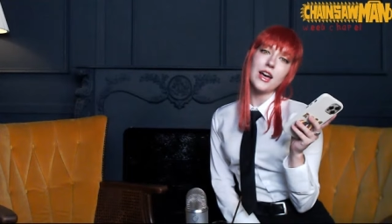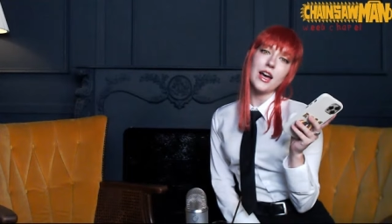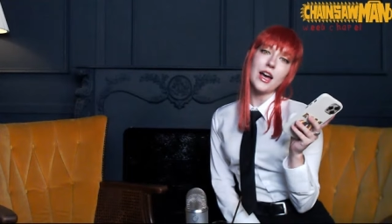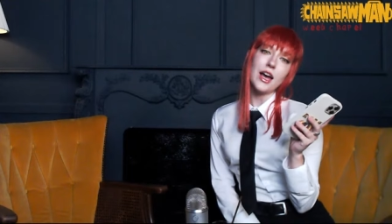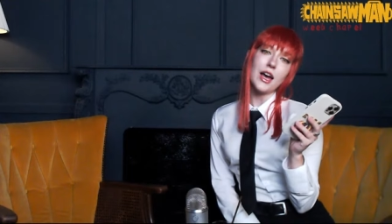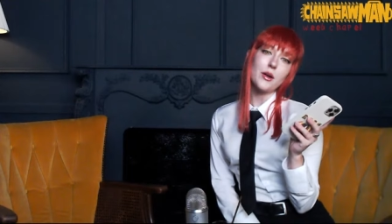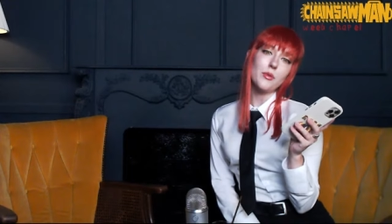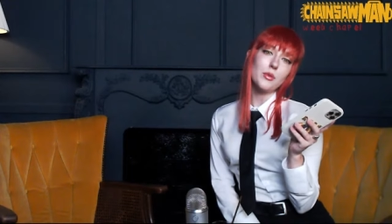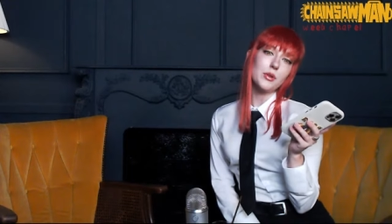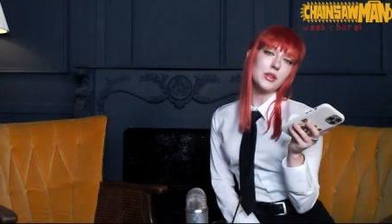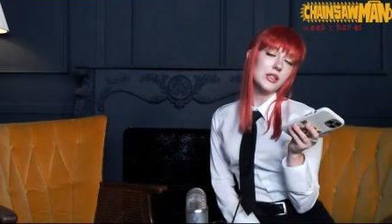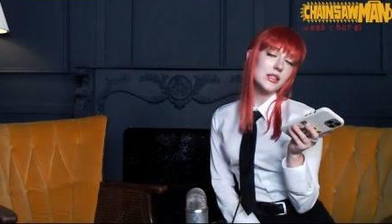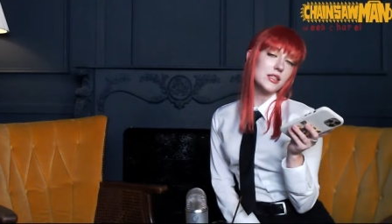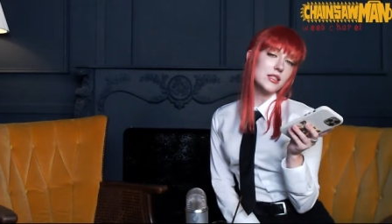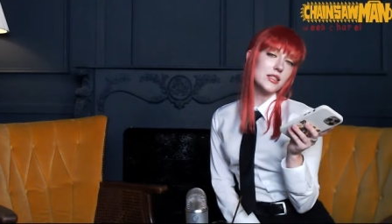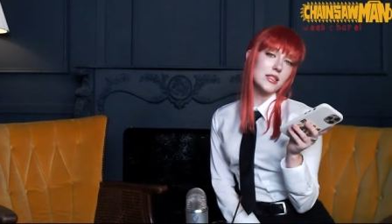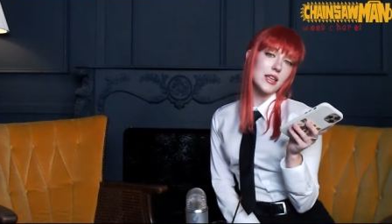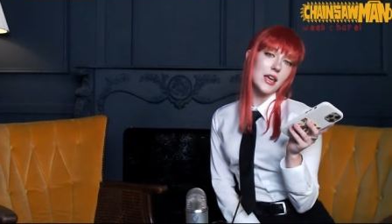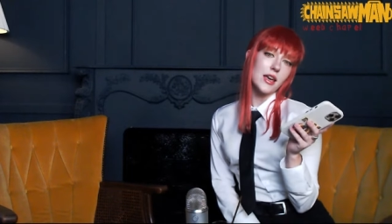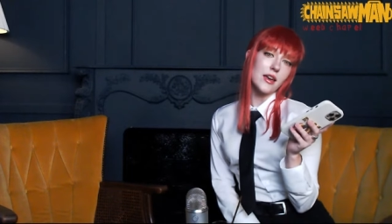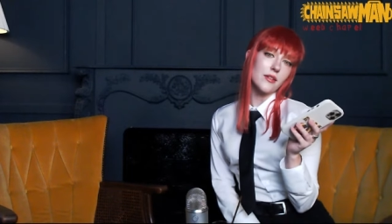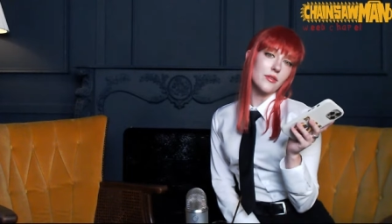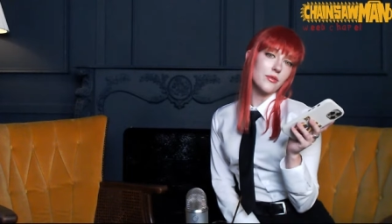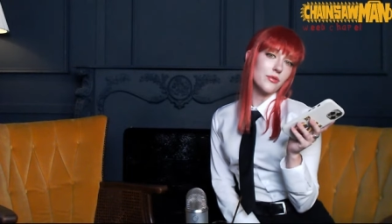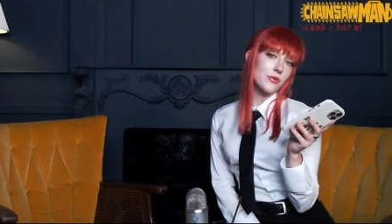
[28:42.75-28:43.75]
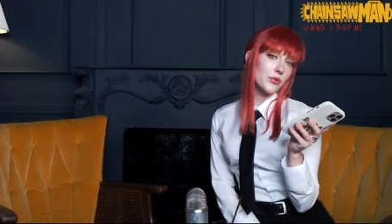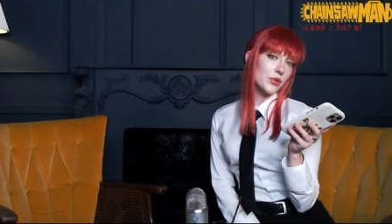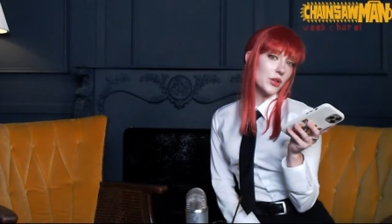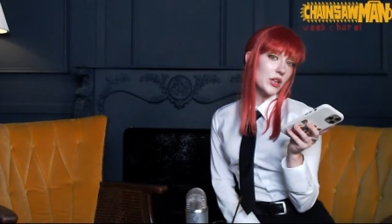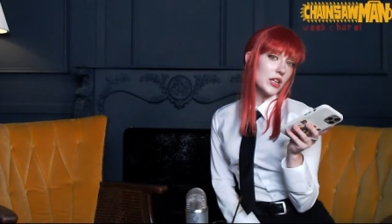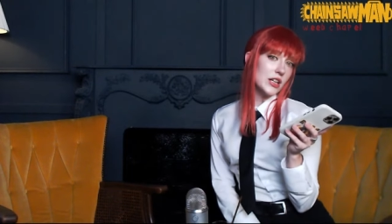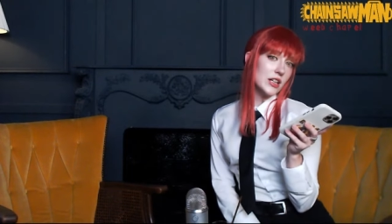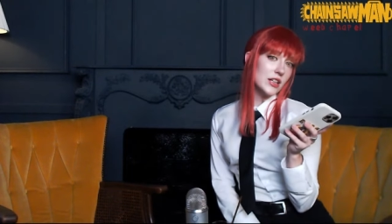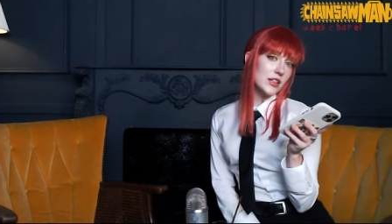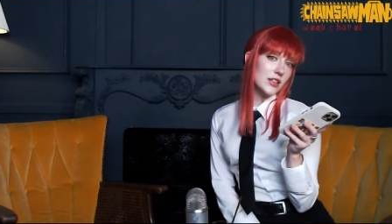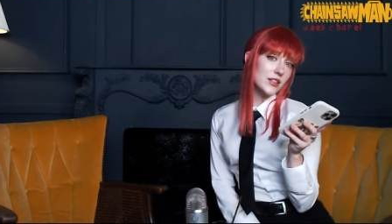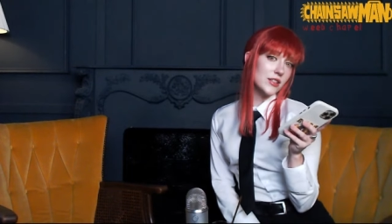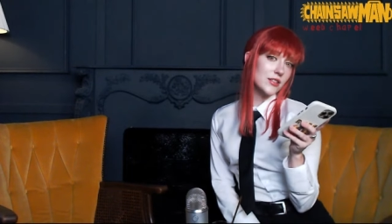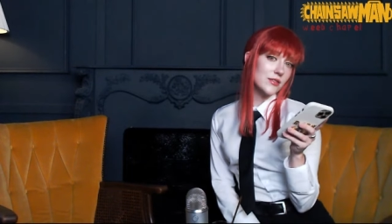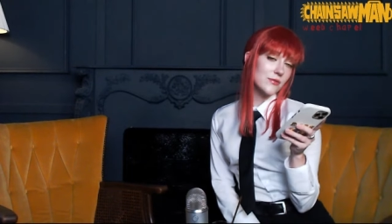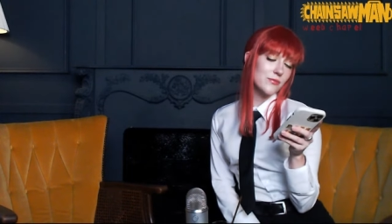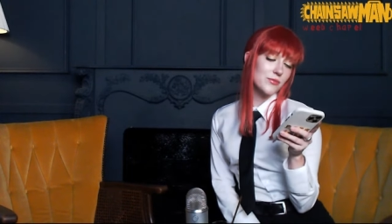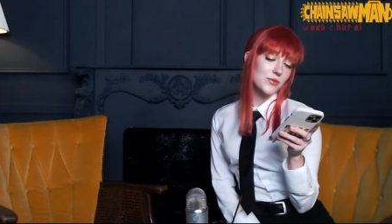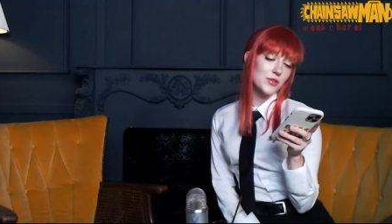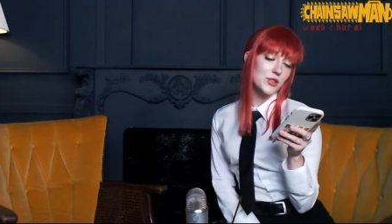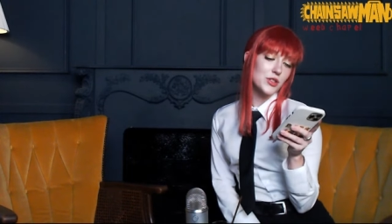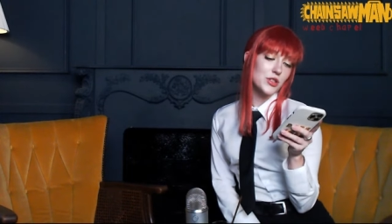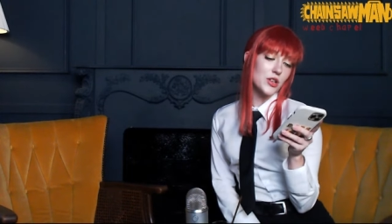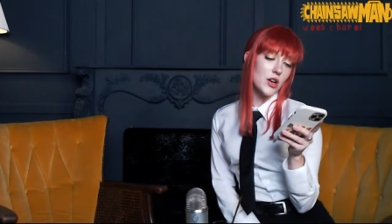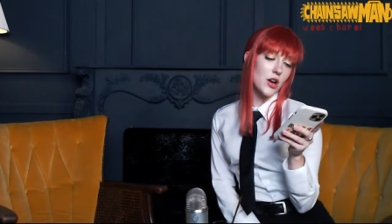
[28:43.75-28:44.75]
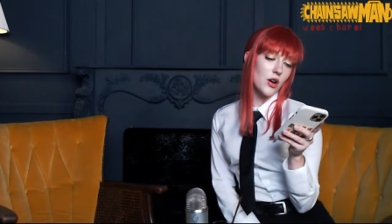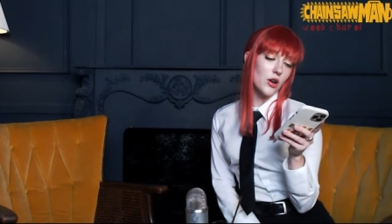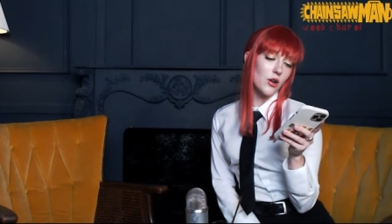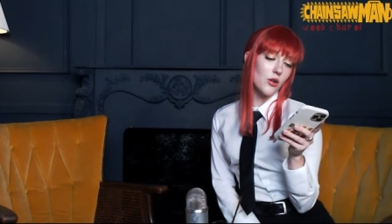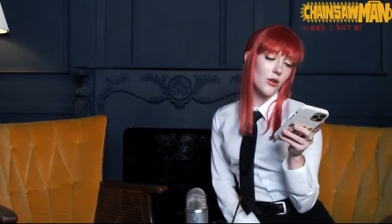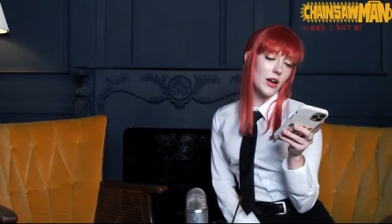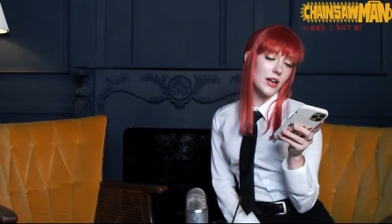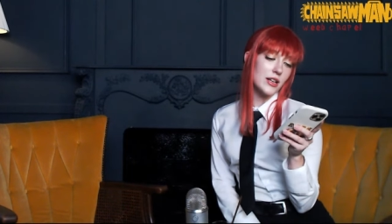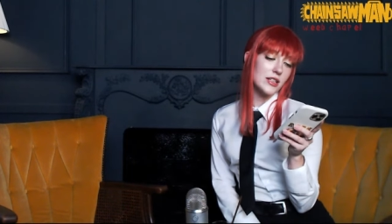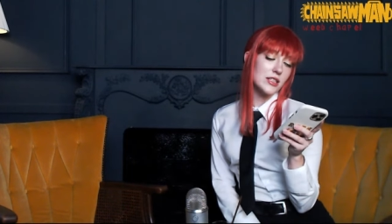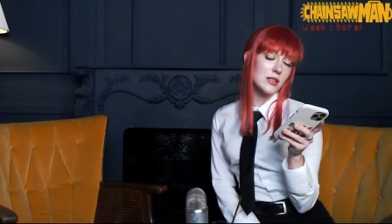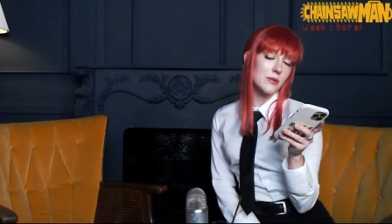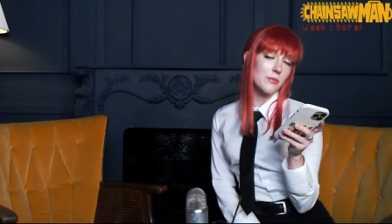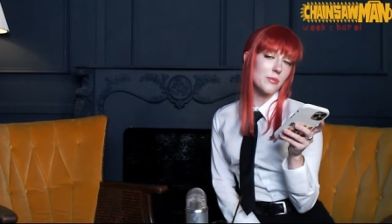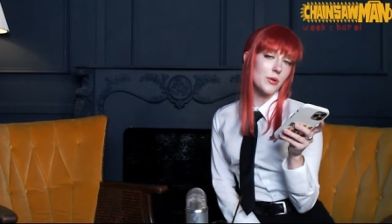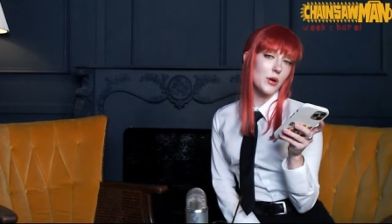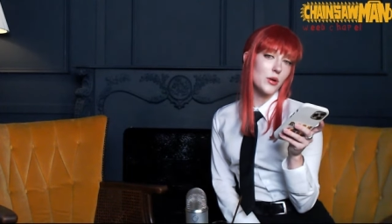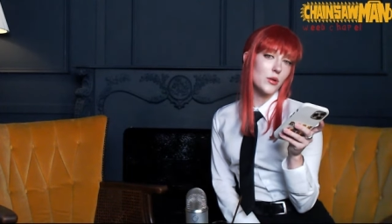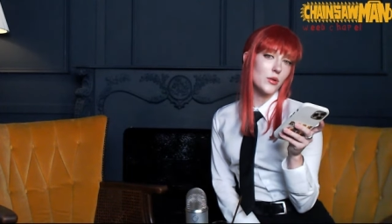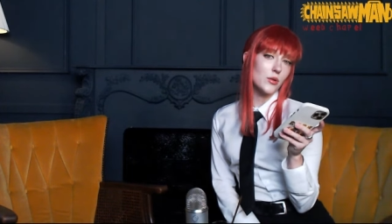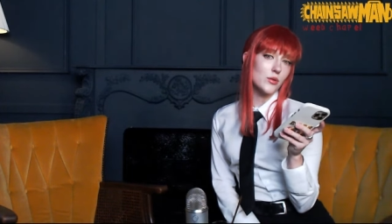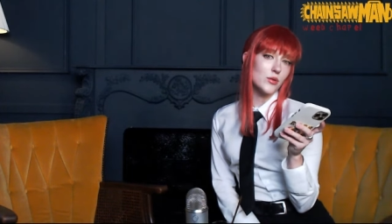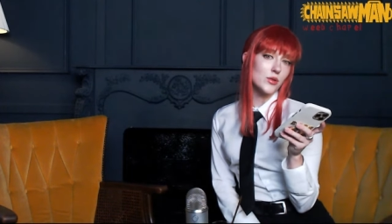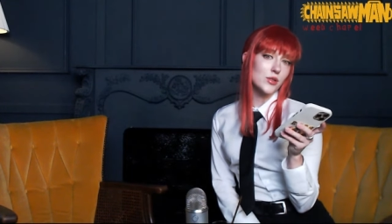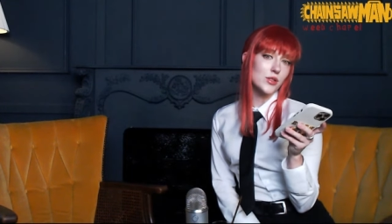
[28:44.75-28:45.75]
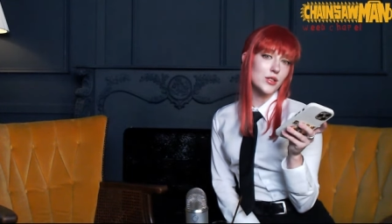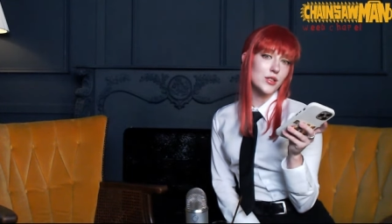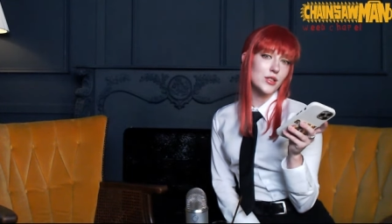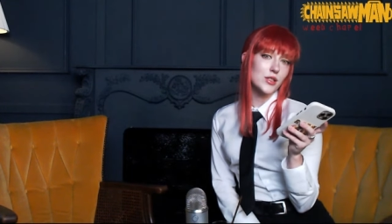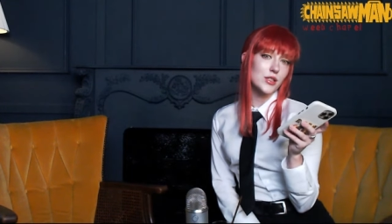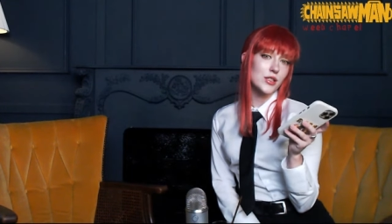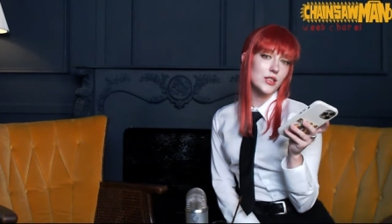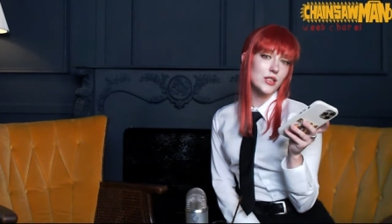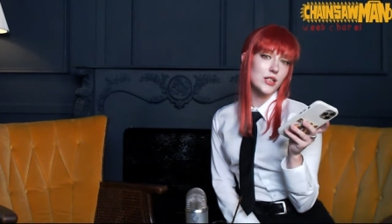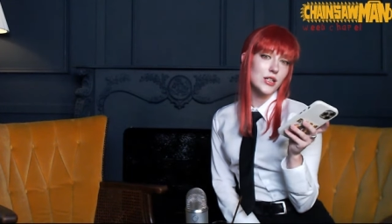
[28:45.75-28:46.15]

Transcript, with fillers: I wouldn't say a freak, so I suppose